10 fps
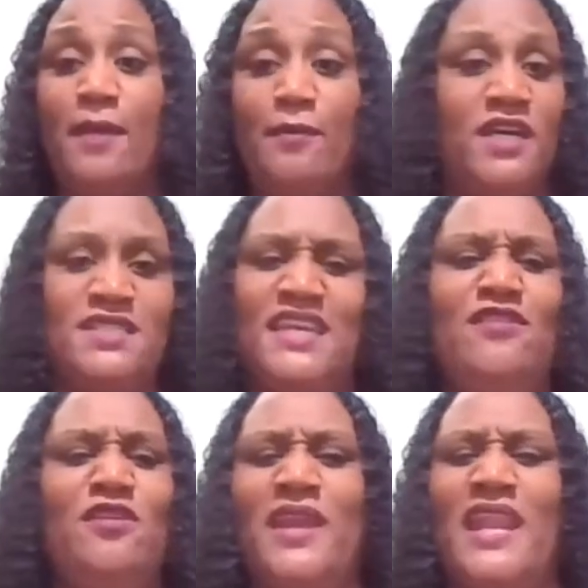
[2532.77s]
because
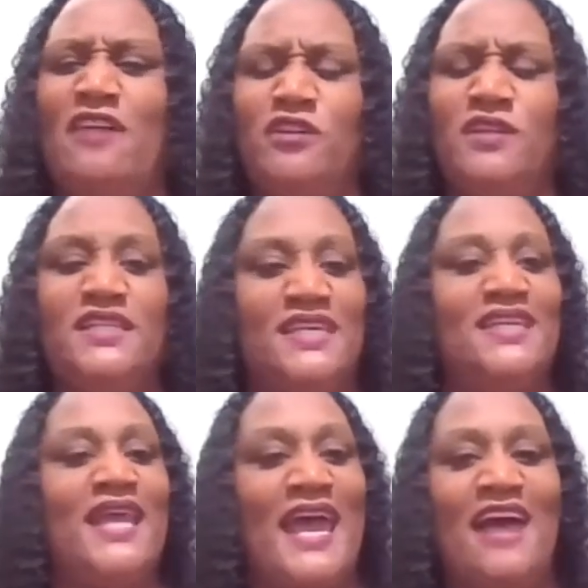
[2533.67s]
even when I really
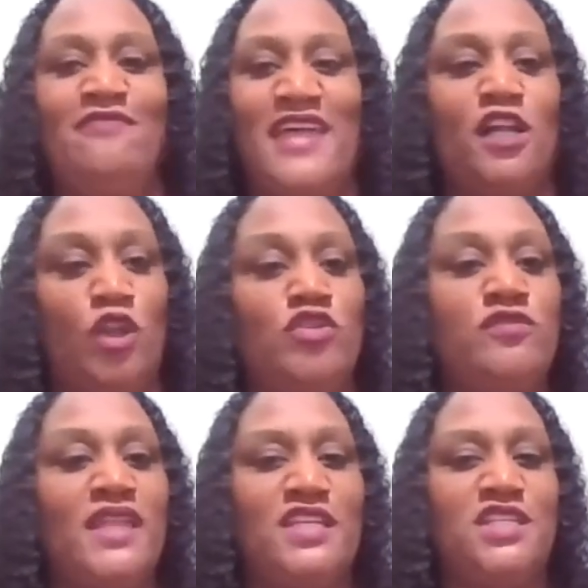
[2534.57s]
didn't have that
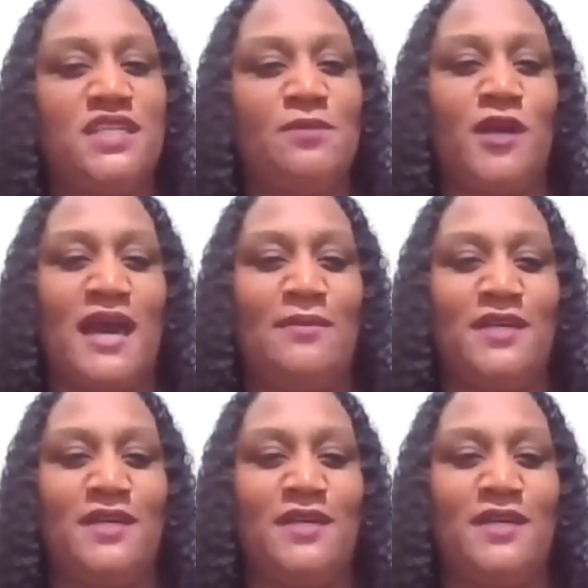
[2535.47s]
close relationship with God,